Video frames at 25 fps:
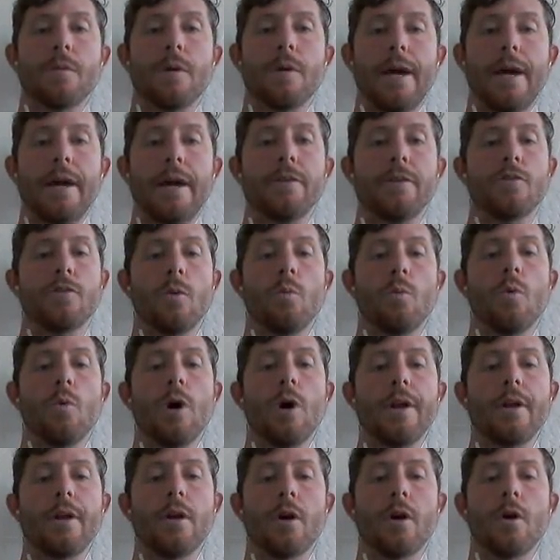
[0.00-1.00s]
Okay, so
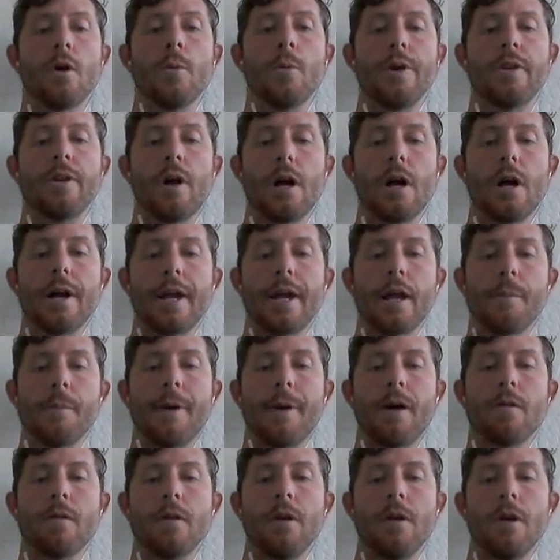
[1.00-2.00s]
what are we talking
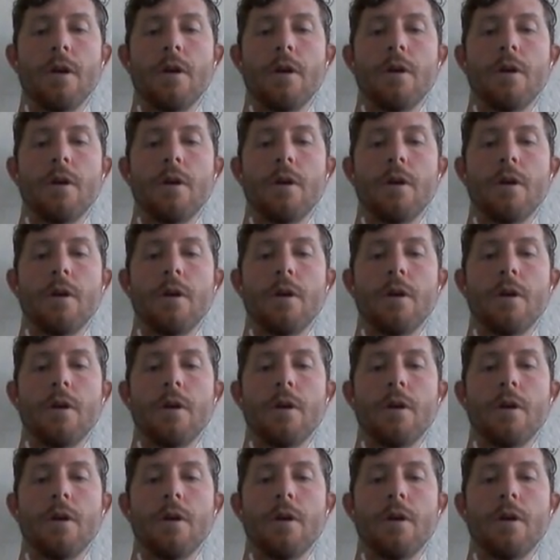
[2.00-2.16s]
about?